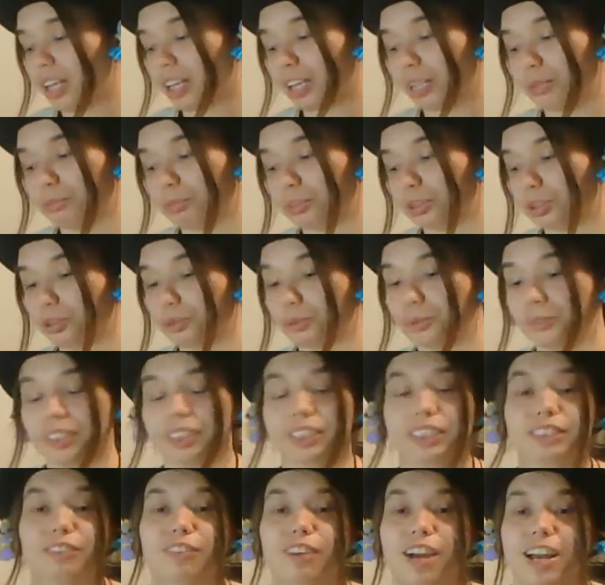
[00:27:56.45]
come true
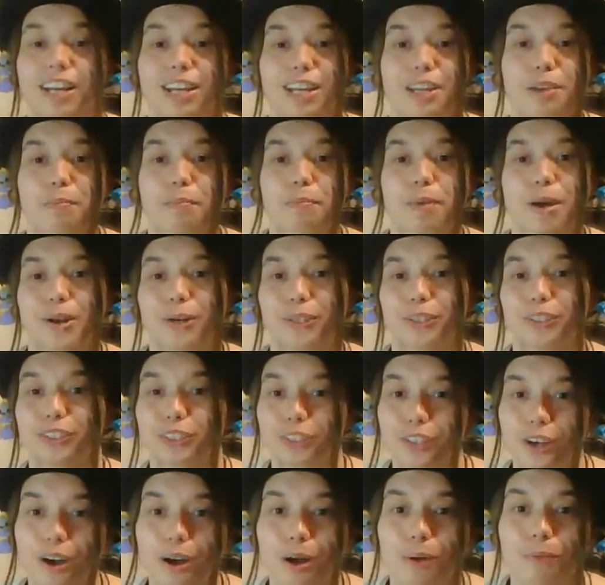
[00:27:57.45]
is, finding a better
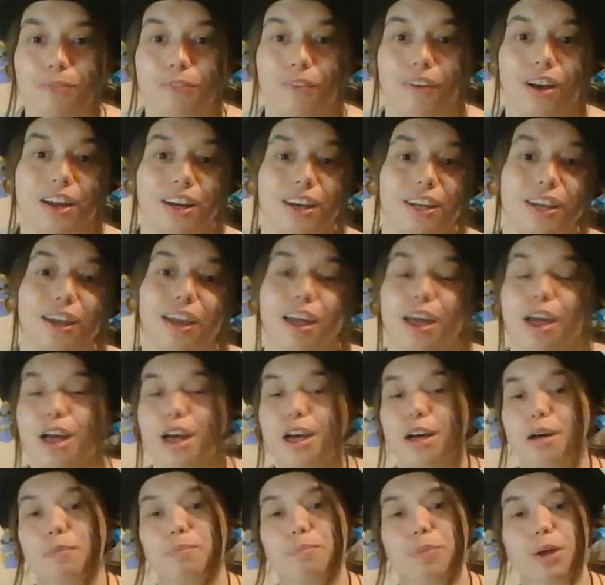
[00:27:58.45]
job, finding
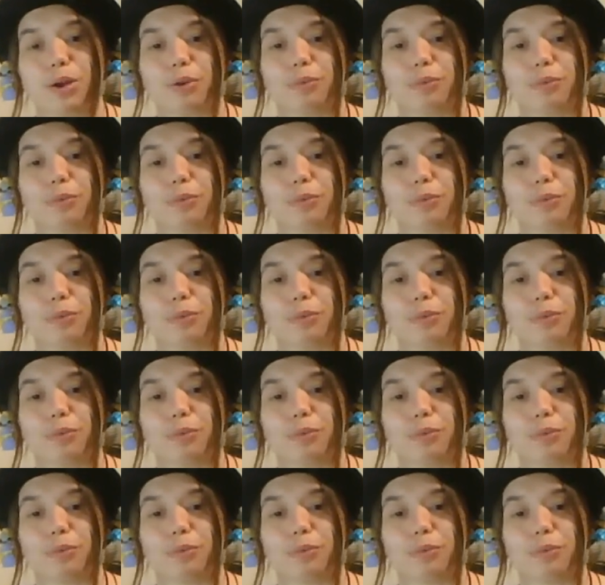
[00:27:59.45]
a better